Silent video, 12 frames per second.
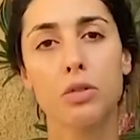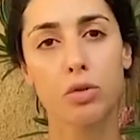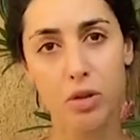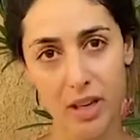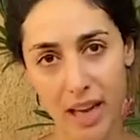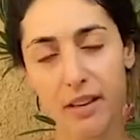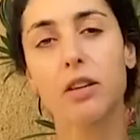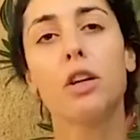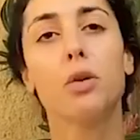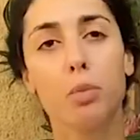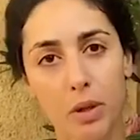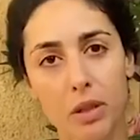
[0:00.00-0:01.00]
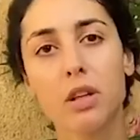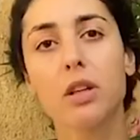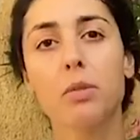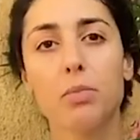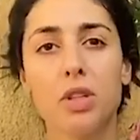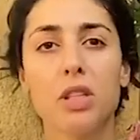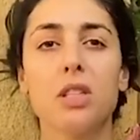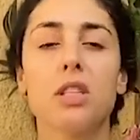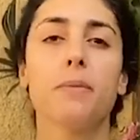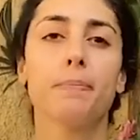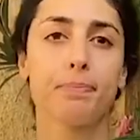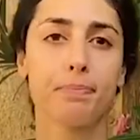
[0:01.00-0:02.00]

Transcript: uh, together with the community.